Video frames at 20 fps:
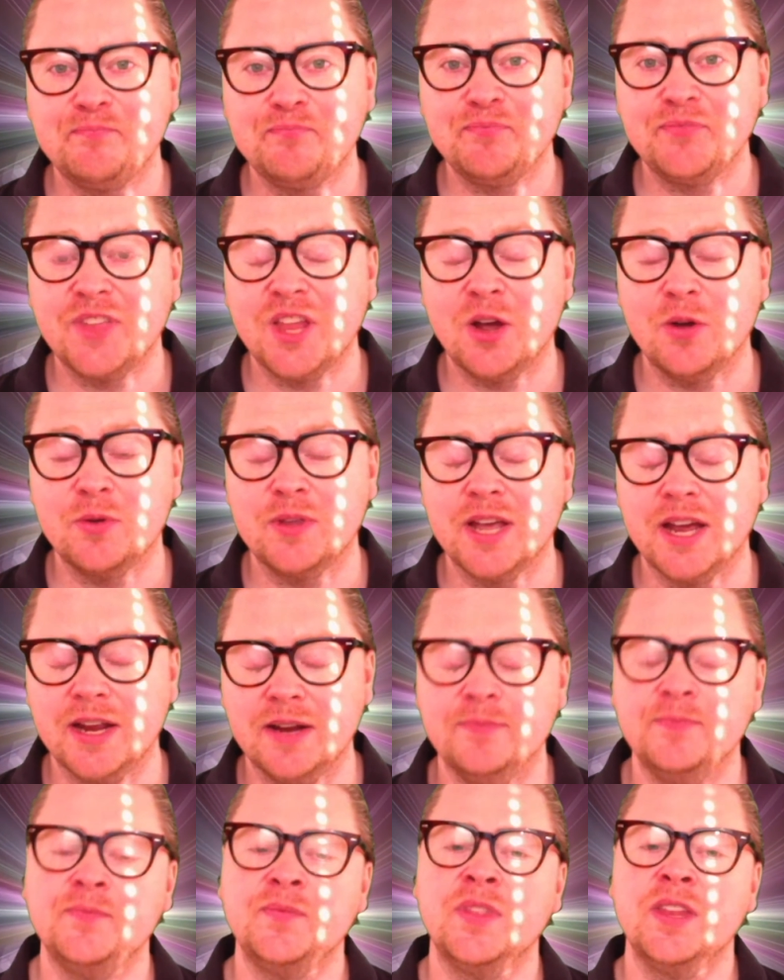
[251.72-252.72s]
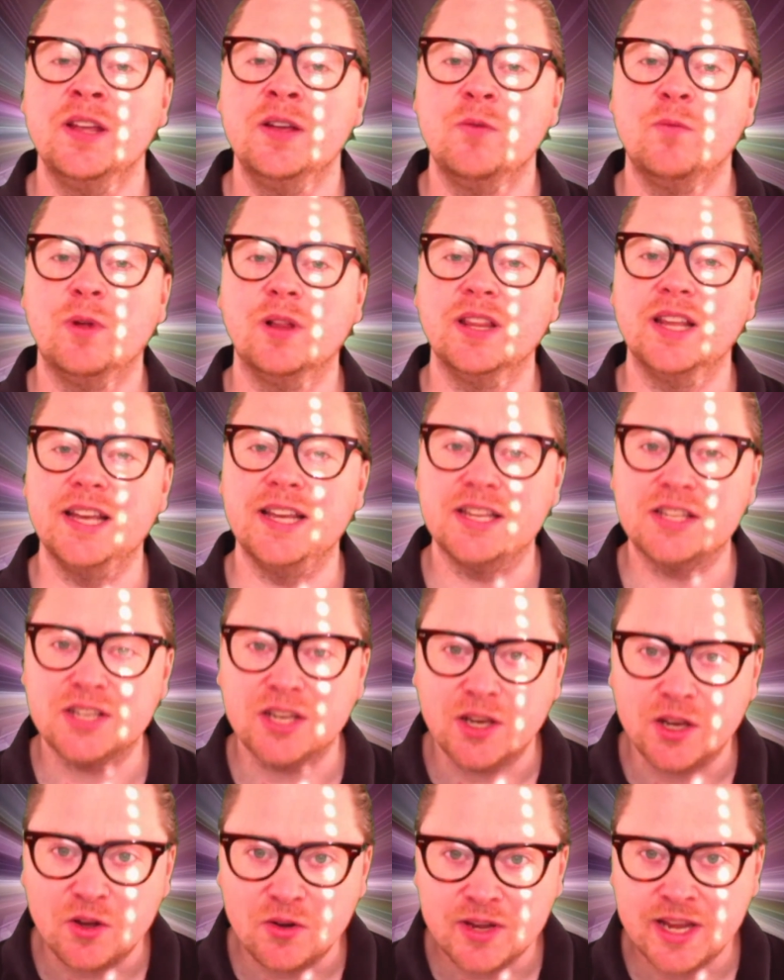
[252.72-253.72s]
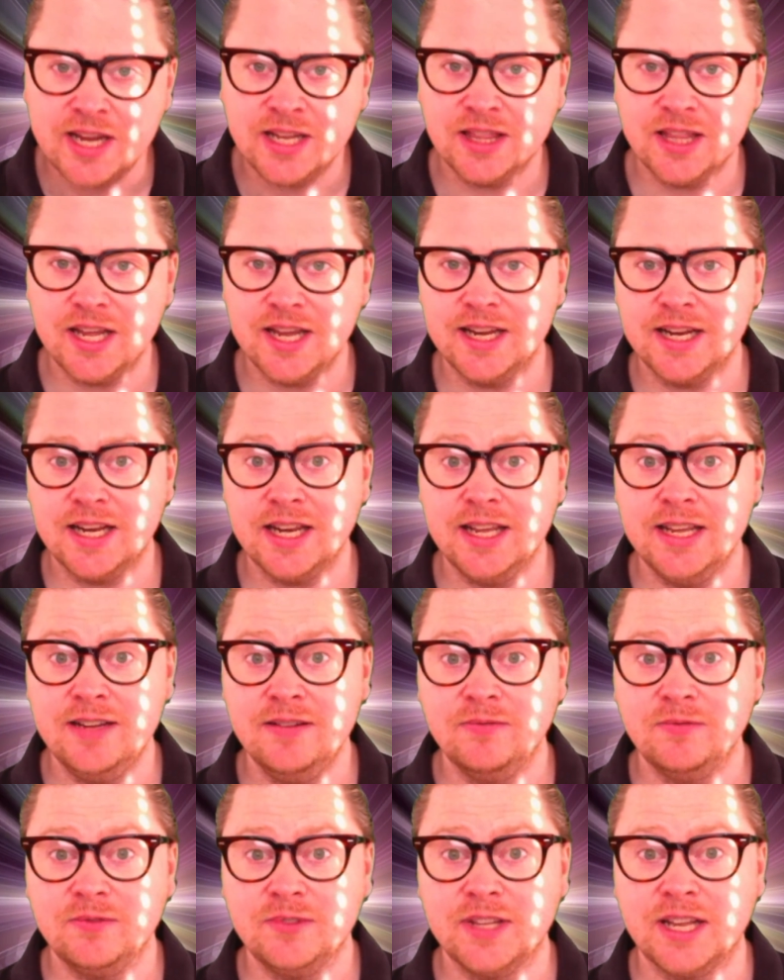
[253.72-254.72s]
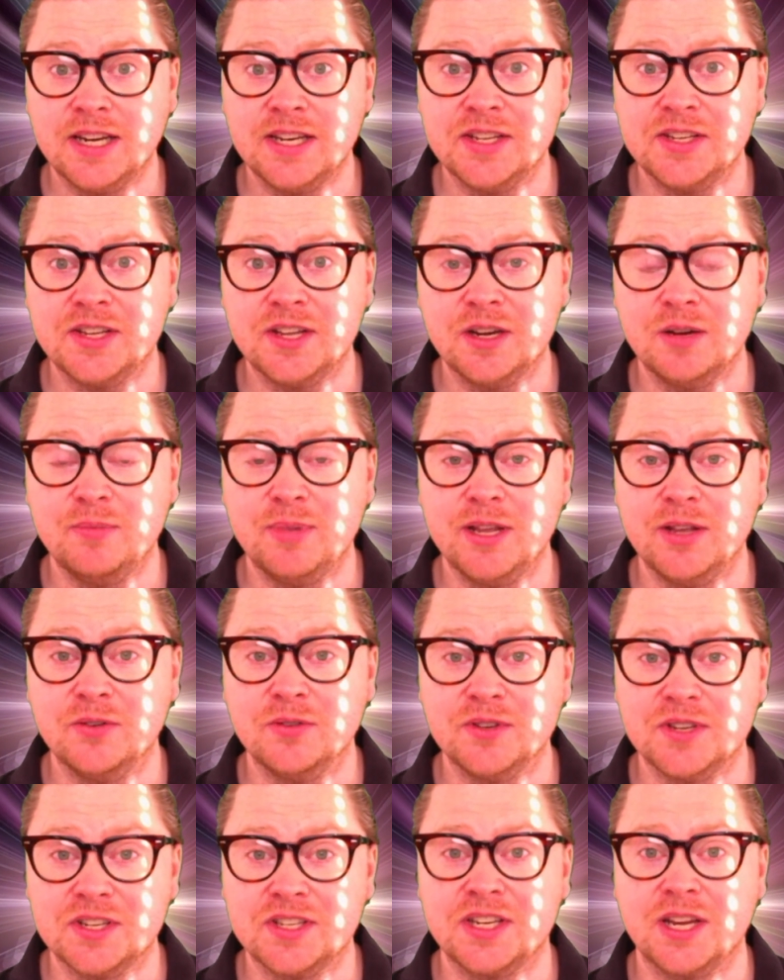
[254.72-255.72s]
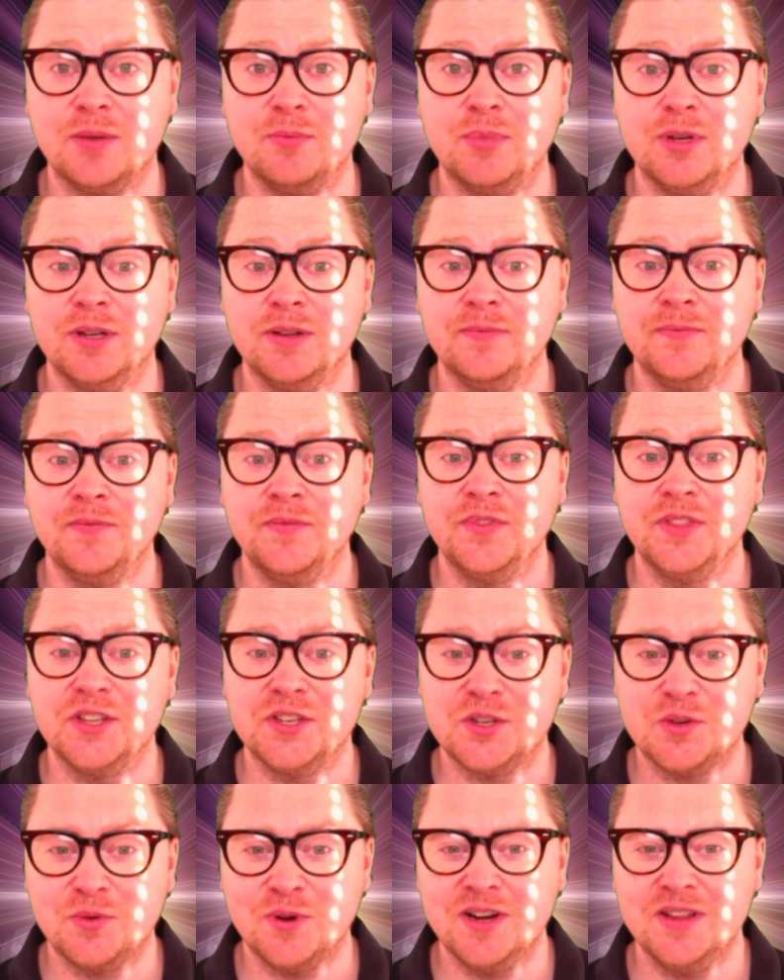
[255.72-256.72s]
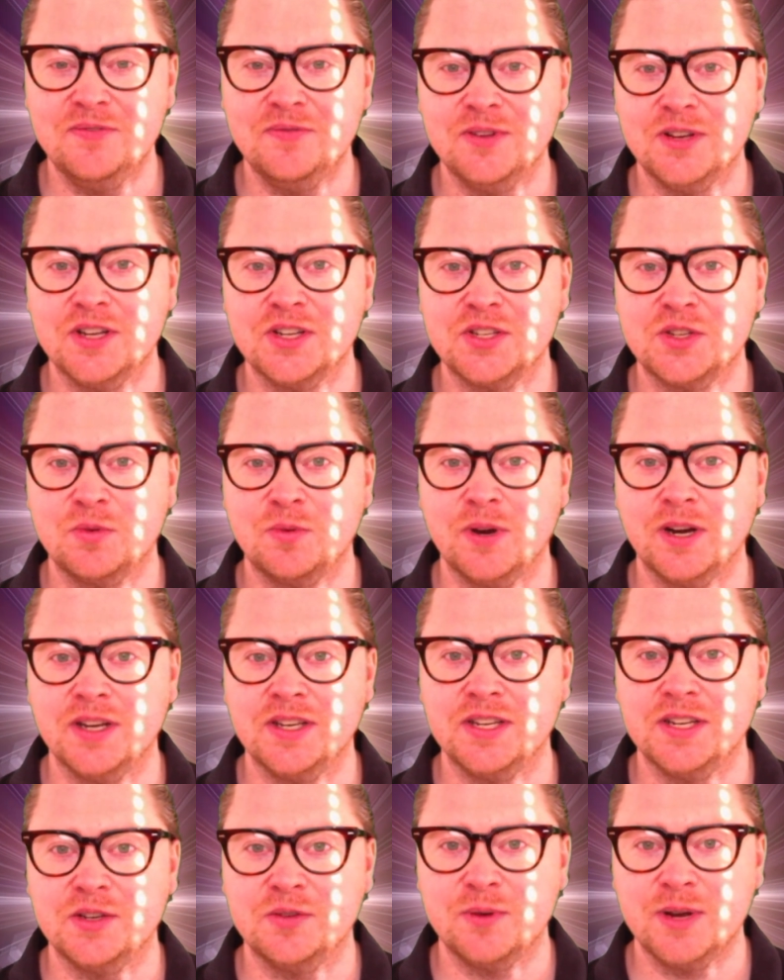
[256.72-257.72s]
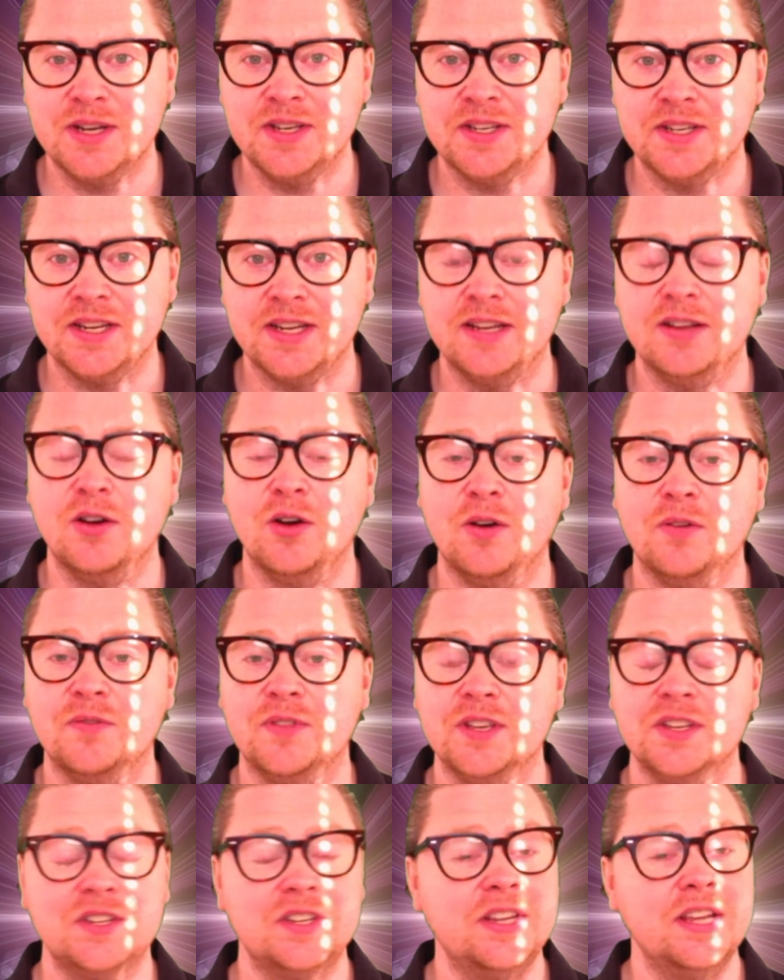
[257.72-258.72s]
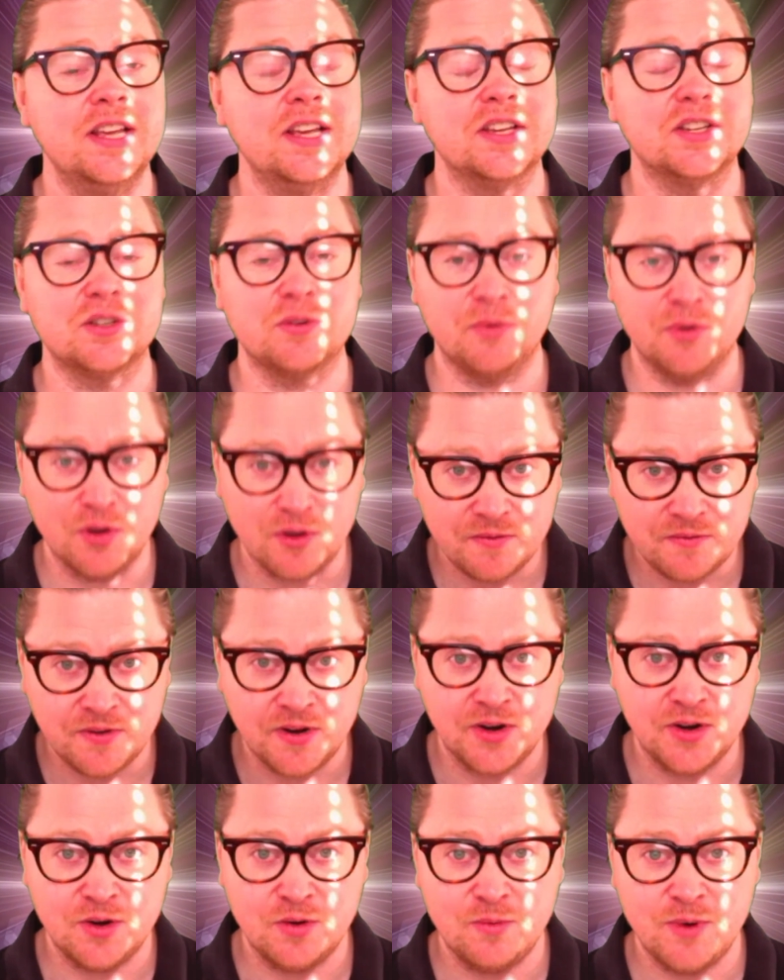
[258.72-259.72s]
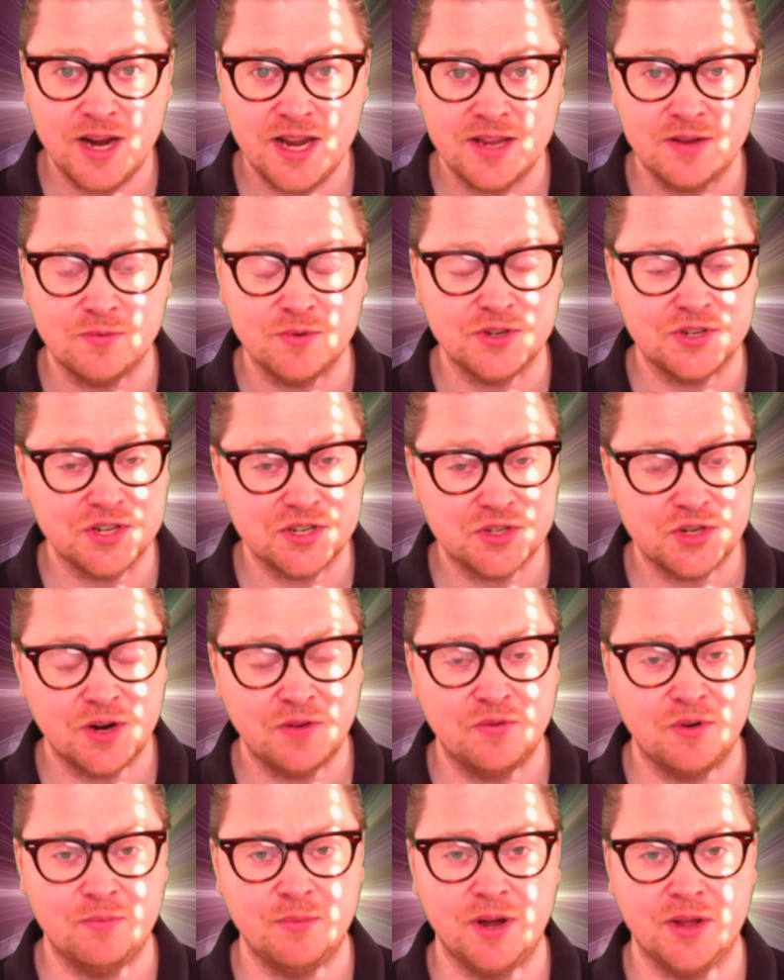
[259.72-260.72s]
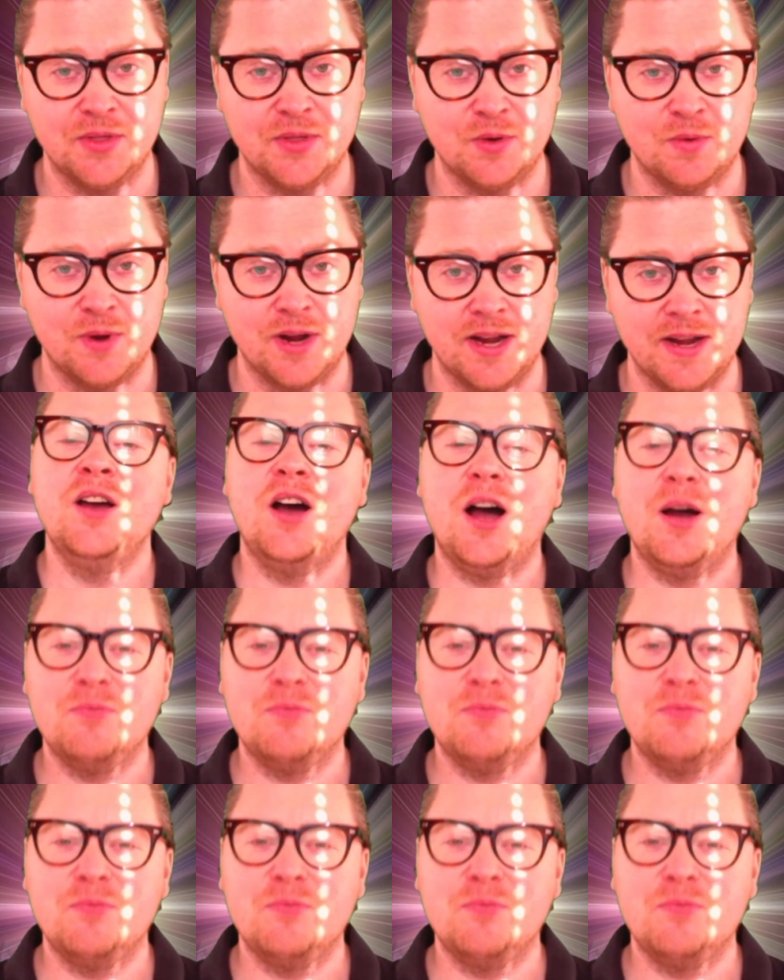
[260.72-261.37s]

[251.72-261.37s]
Okay, well, it's looking likely that it's going to be on December the 21st, 2020 of this year. So we're not far away. We're just over a month away.